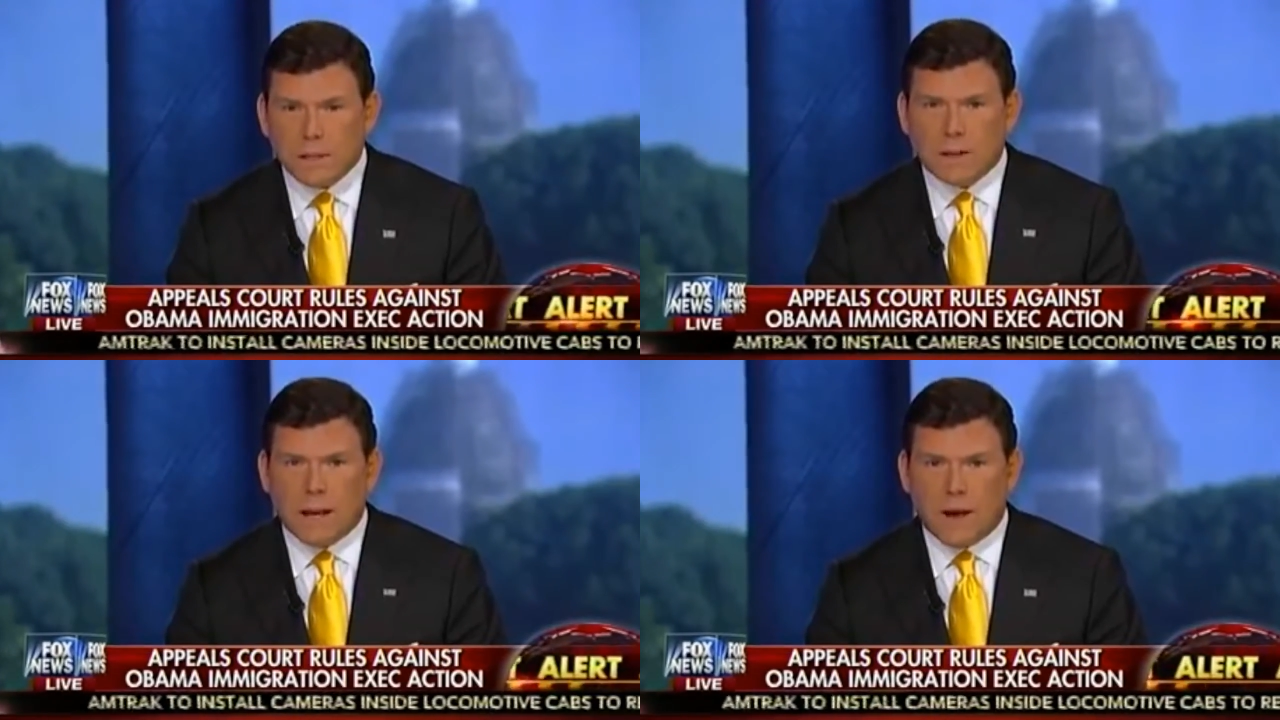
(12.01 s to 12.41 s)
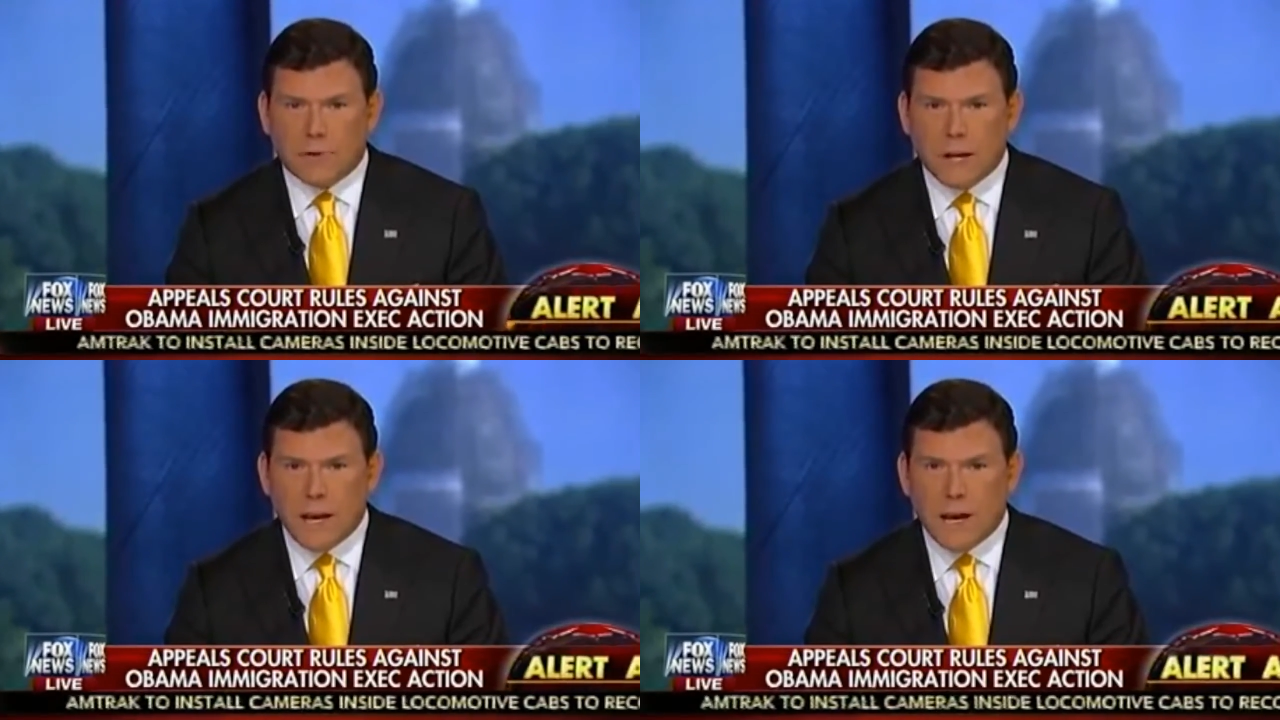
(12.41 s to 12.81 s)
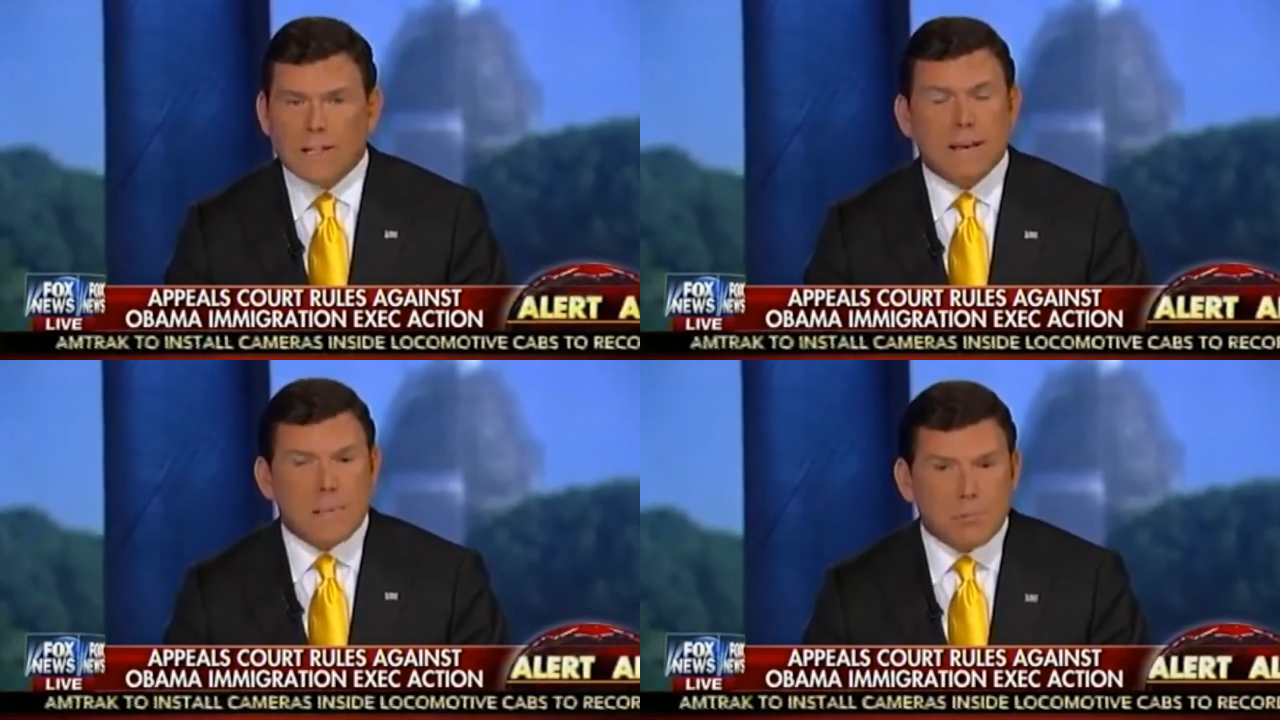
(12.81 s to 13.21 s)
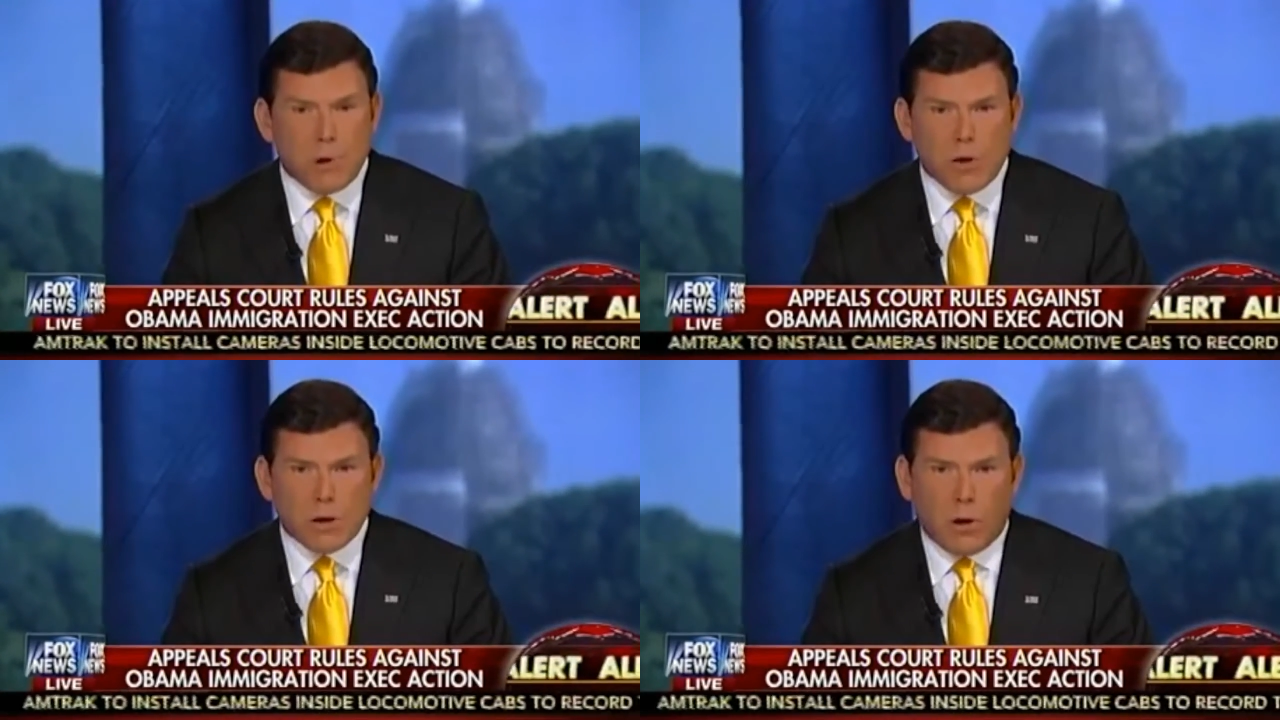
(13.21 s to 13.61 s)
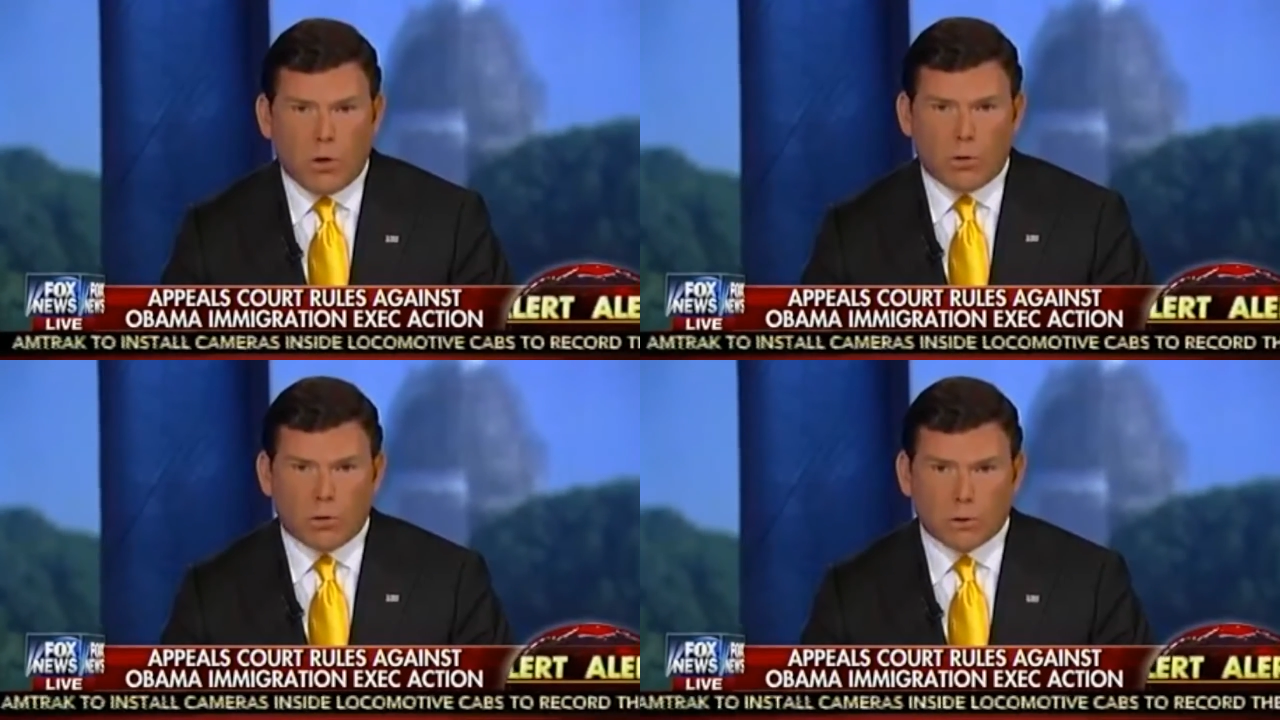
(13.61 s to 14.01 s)
to lift a temporary
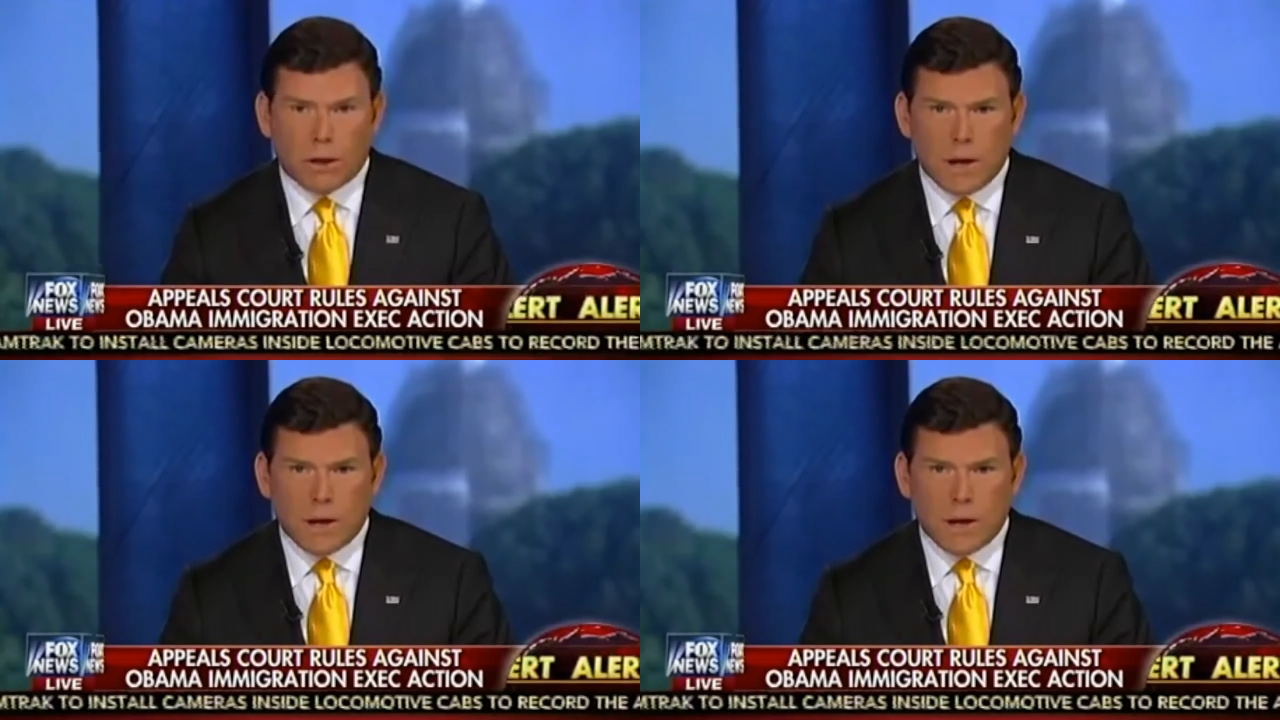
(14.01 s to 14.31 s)
hold